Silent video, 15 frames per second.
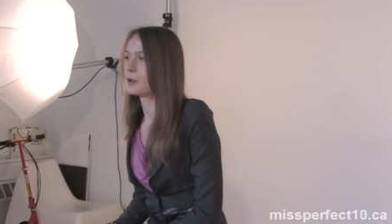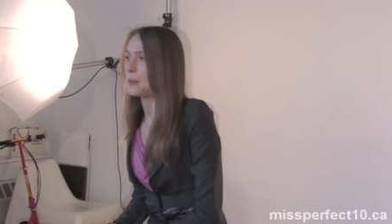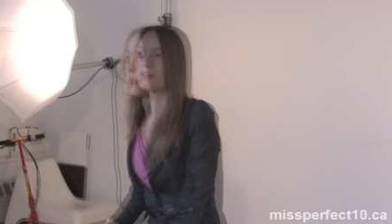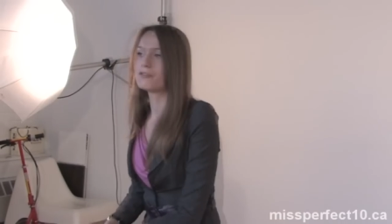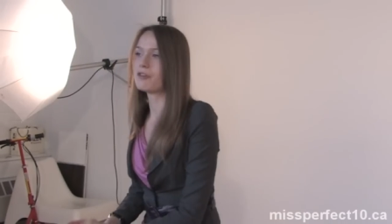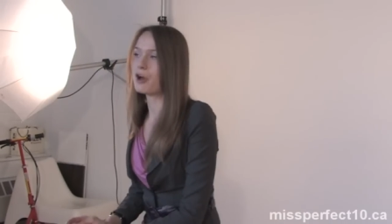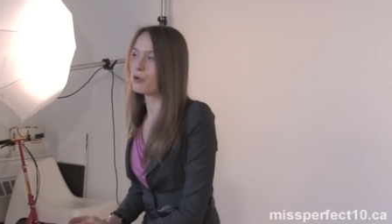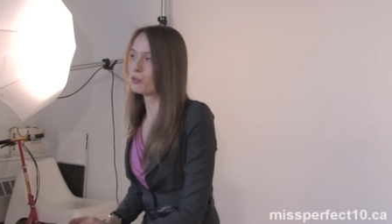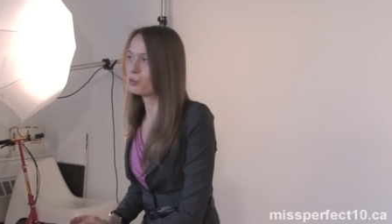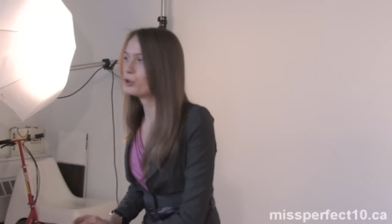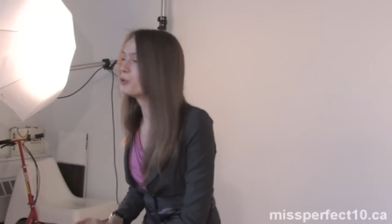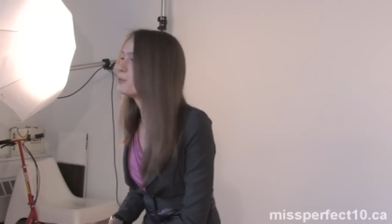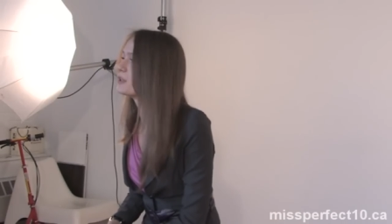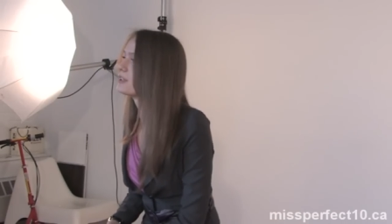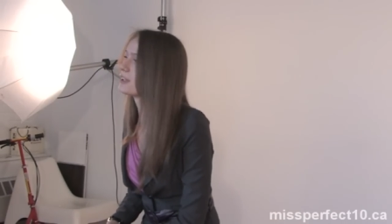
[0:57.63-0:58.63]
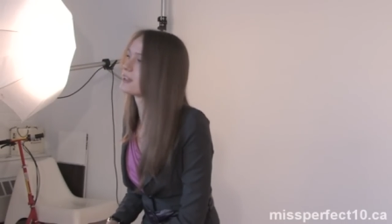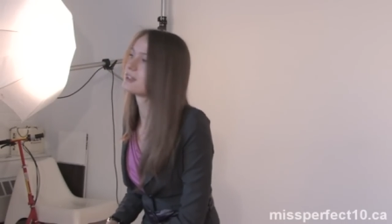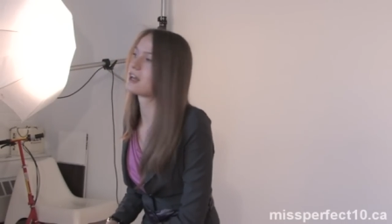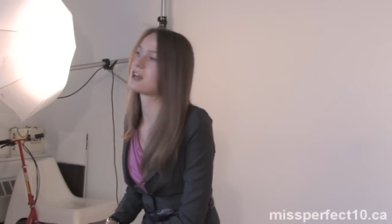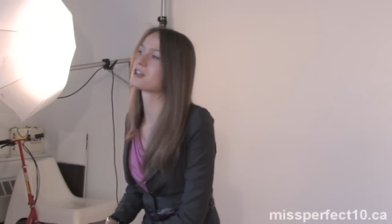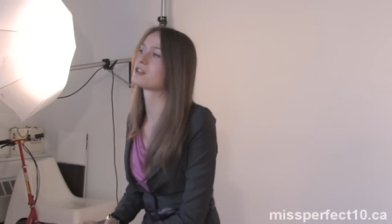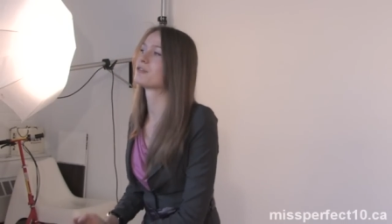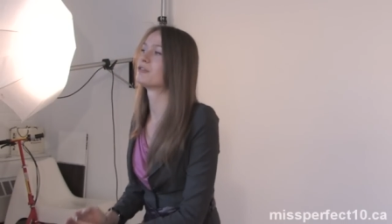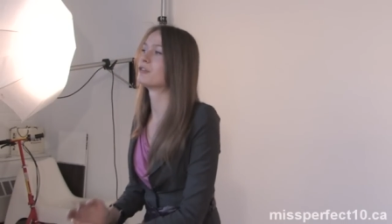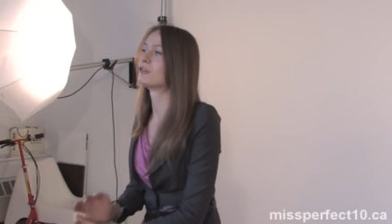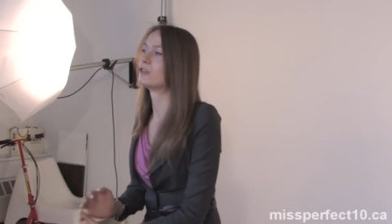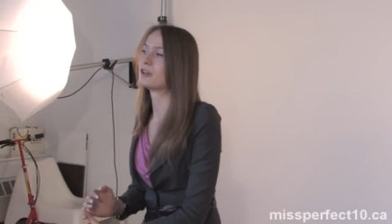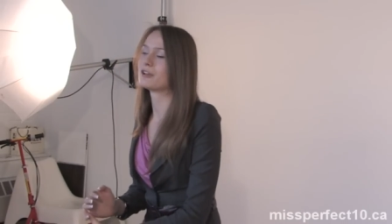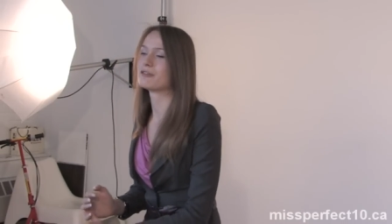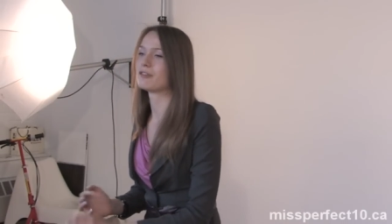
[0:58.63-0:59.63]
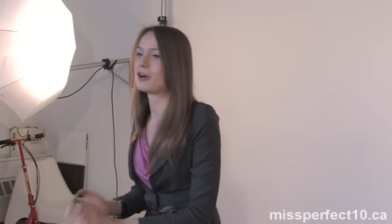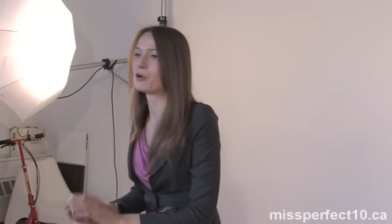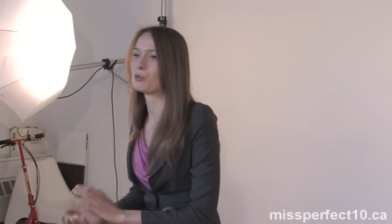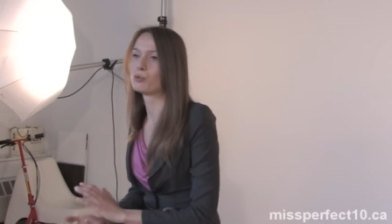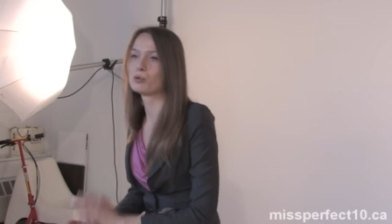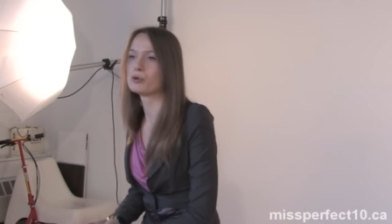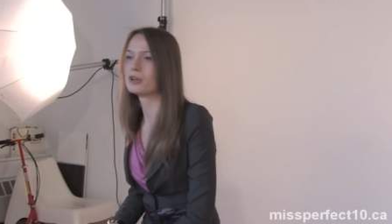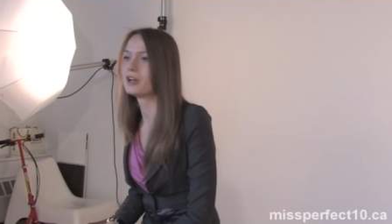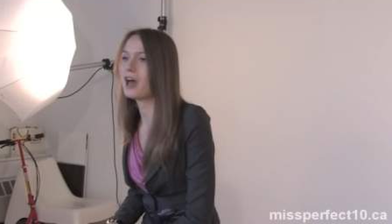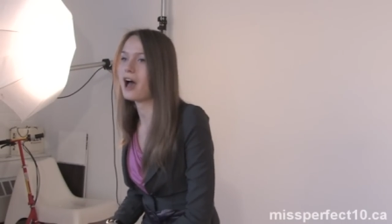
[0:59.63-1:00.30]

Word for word: If I would be successful, if I would